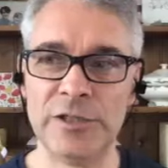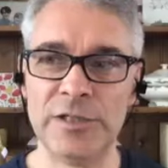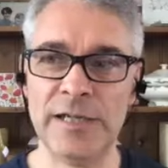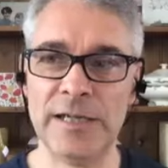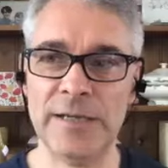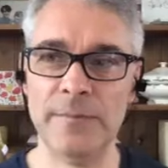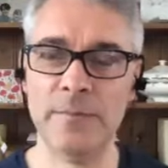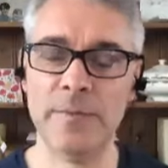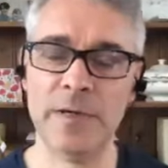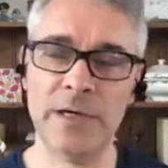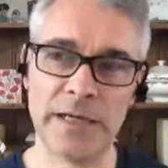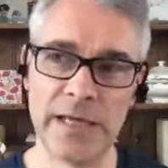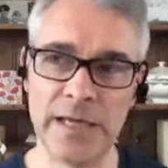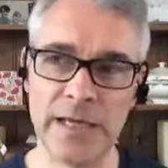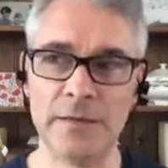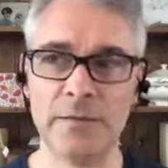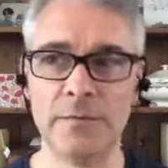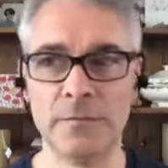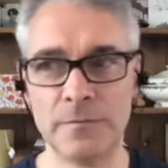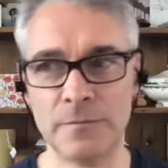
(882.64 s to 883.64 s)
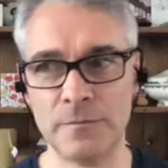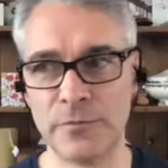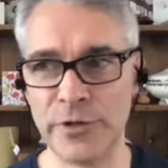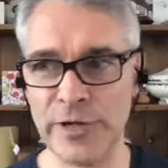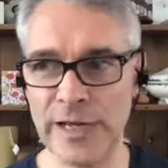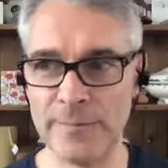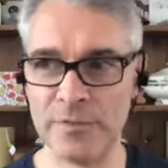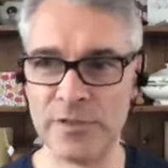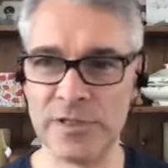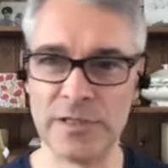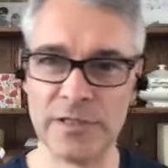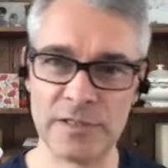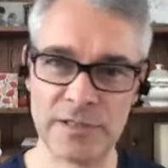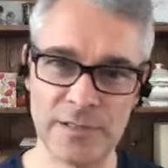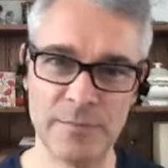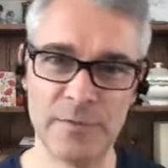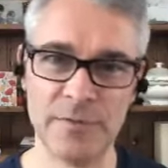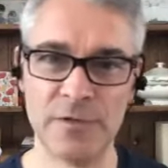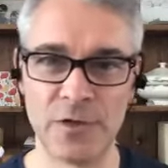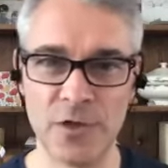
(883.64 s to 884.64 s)
him again, preempting
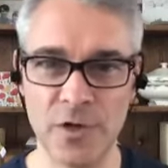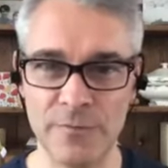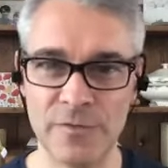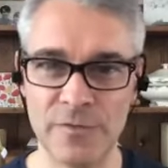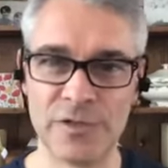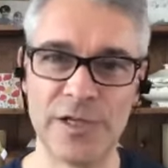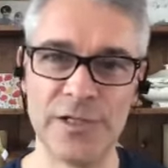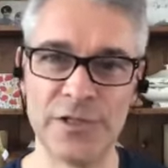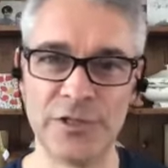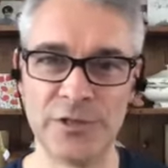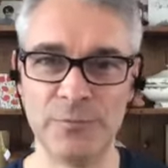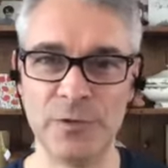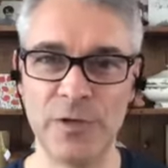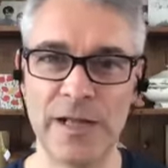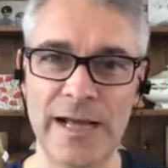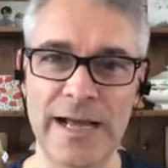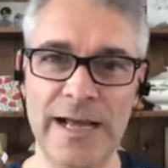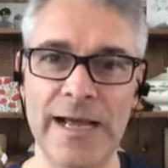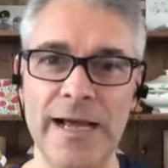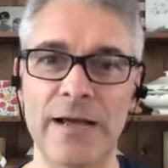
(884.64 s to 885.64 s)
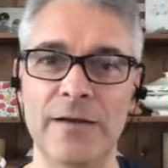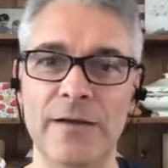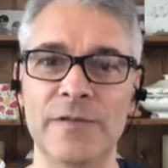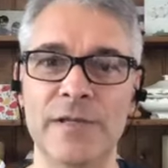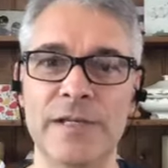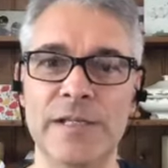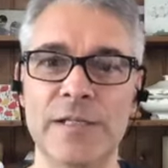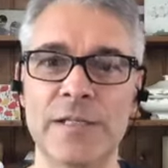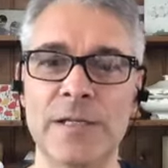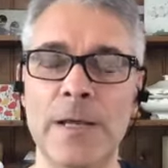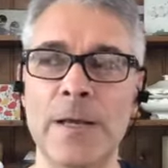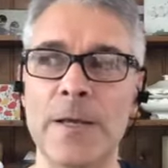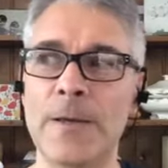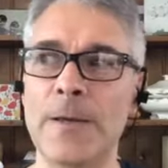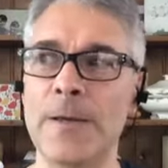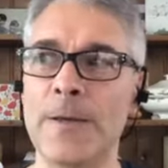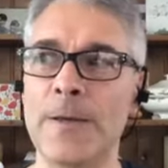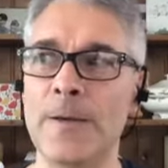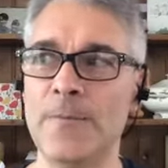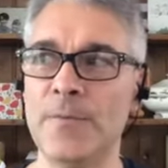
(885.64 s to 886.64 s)
some of the conversation we'll have, is
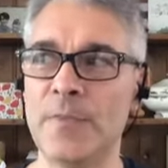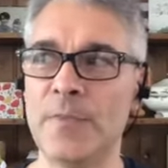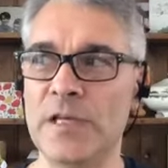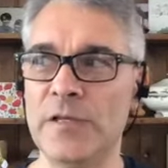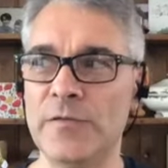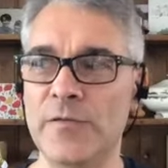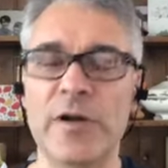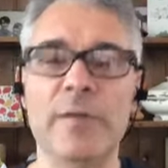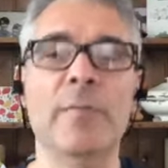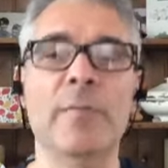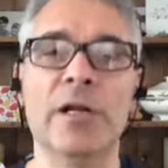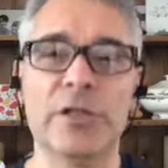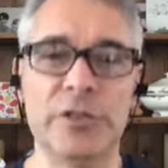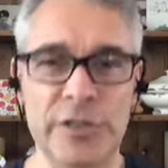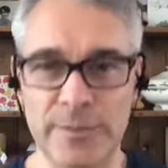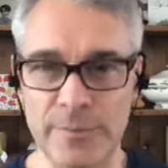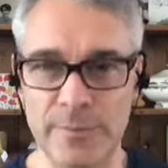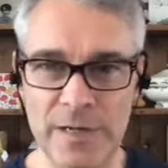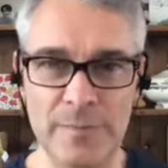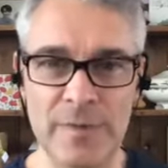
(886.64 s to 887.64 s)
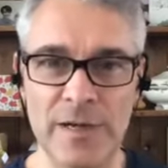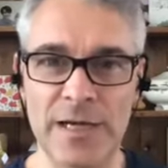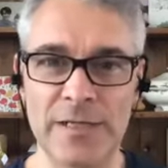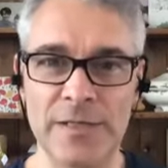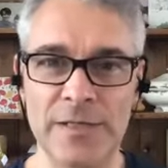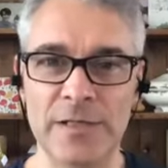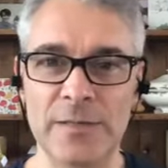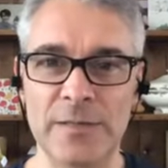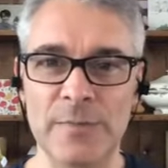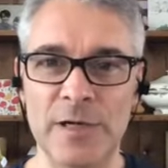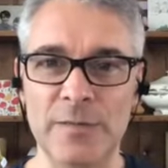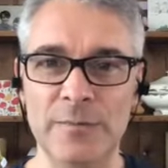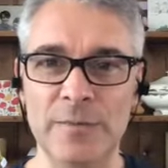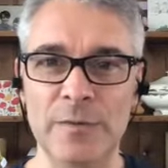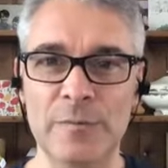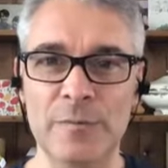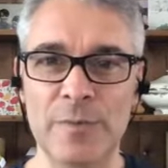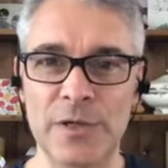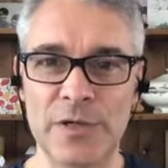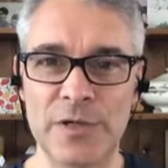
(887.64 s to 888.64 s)
he's very much in my mind at the
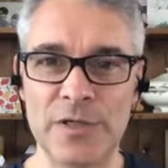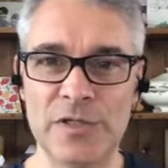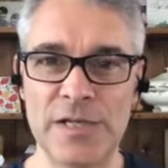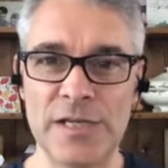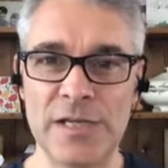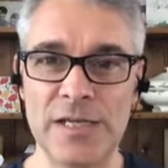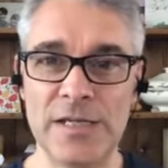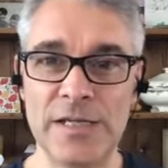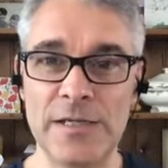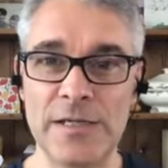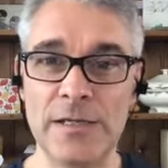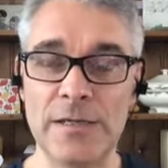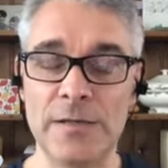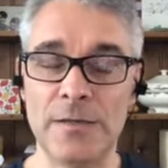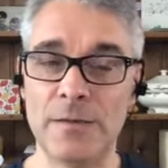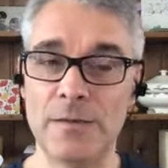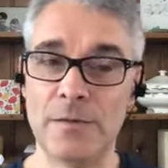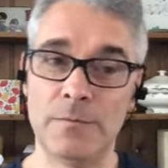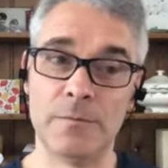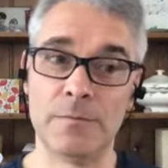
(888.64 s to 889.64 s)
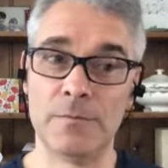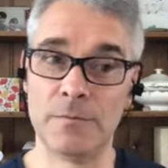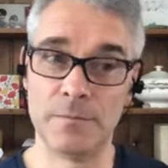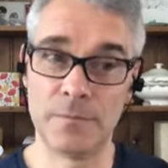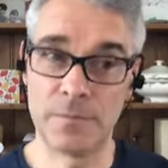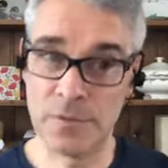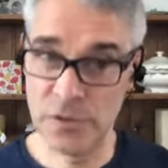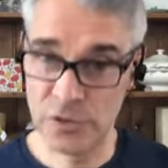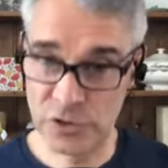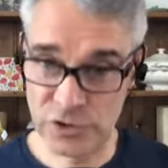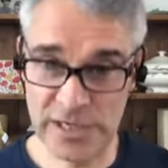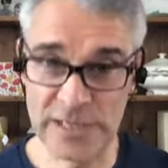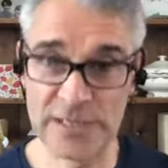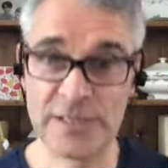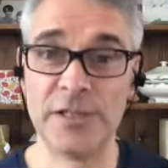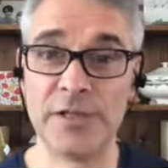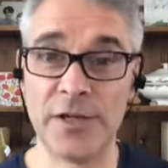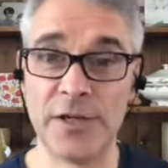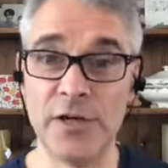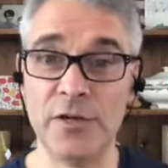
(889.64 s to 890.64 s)
moment because he
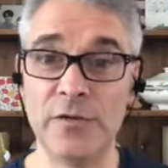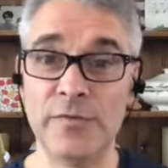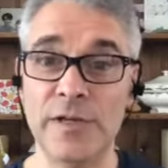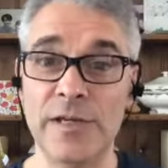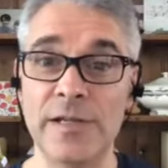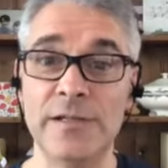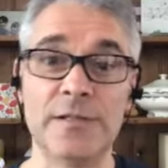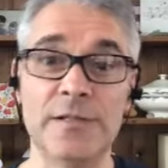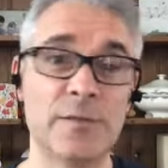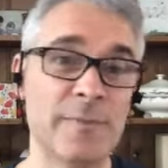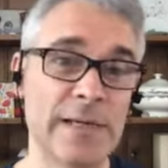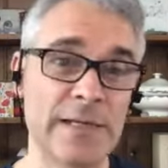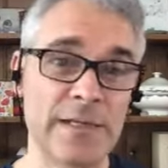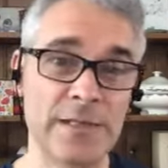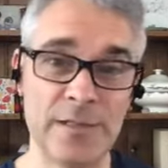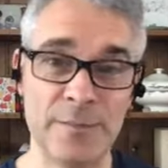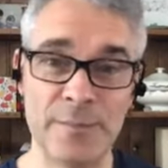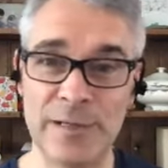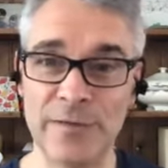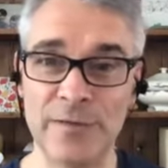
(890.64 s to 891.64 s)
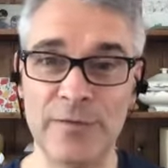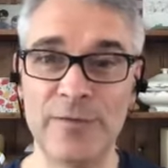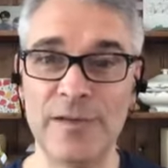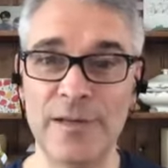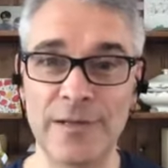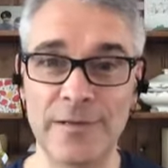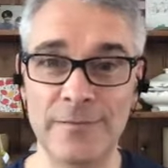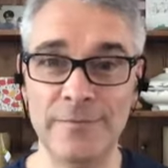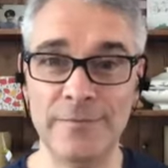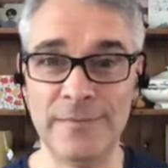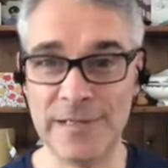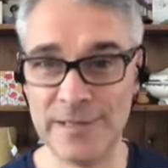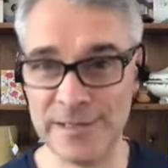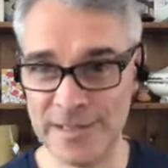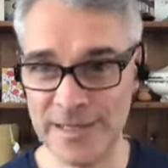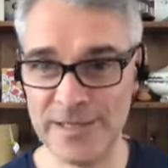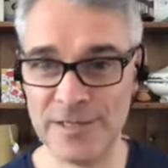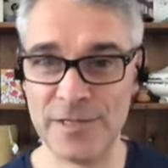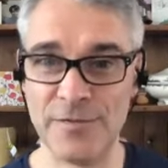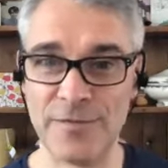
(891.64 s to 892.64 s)
contracted COVID, spent a month in
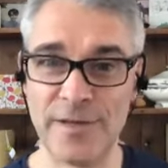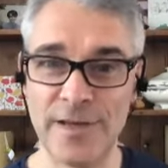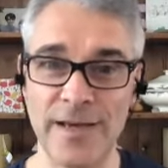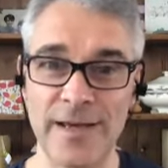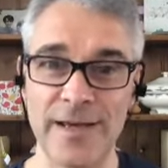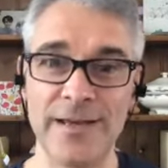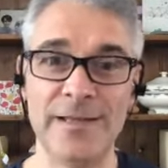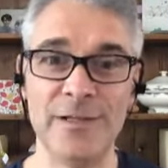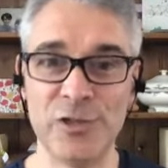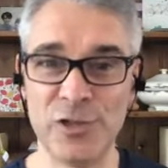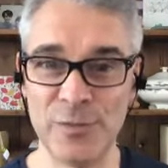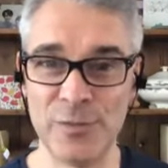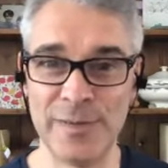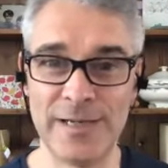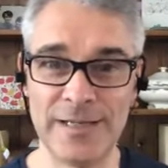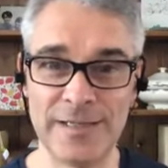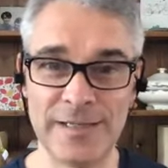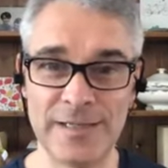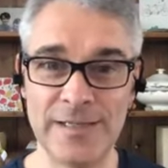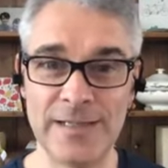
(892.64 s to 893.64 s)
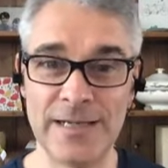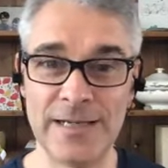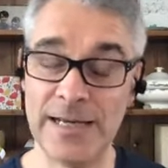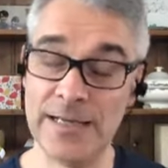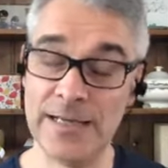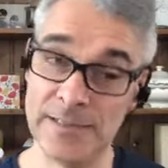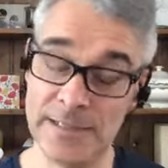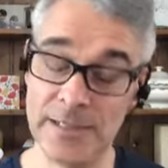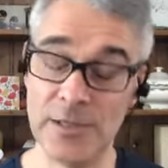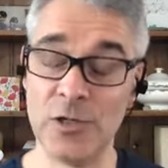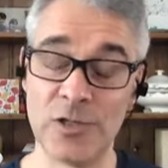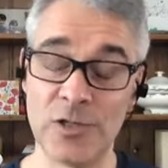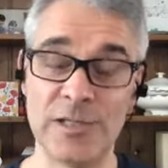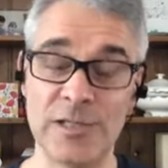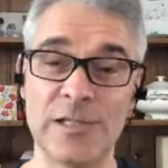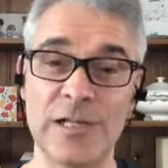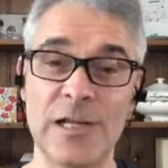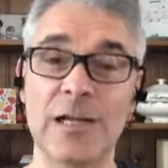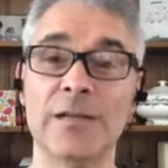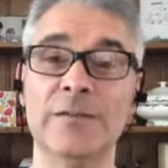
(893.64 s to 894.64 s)
intensive care, intubated, and he lost
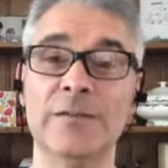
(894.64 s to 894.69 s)
his life.